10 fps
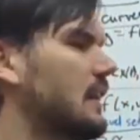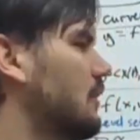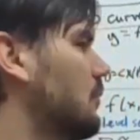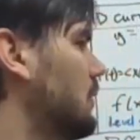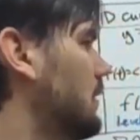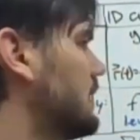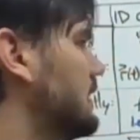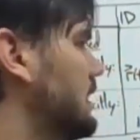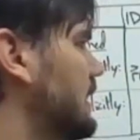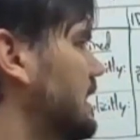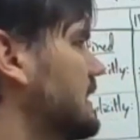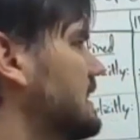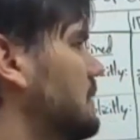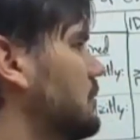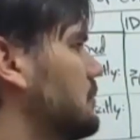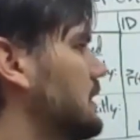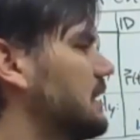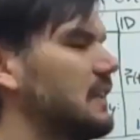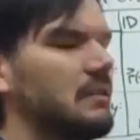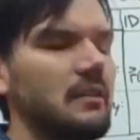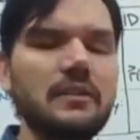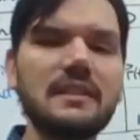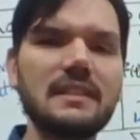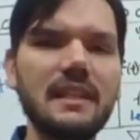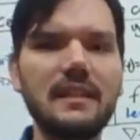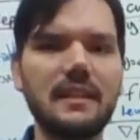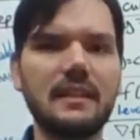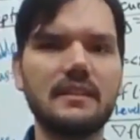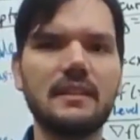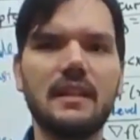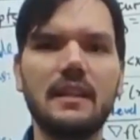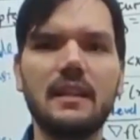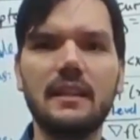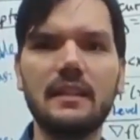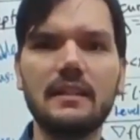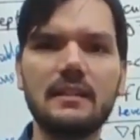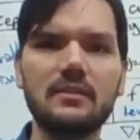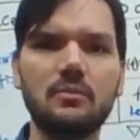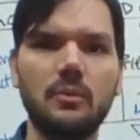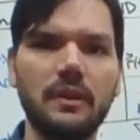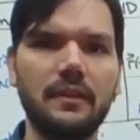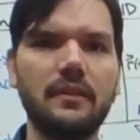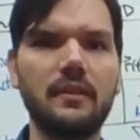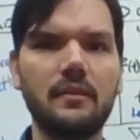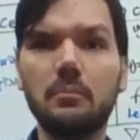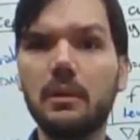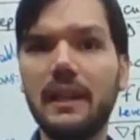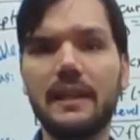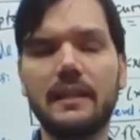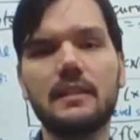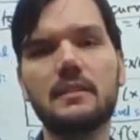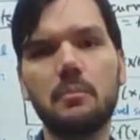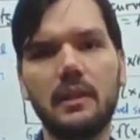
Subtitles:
Now, one example in particular, we've seen this, is with planes.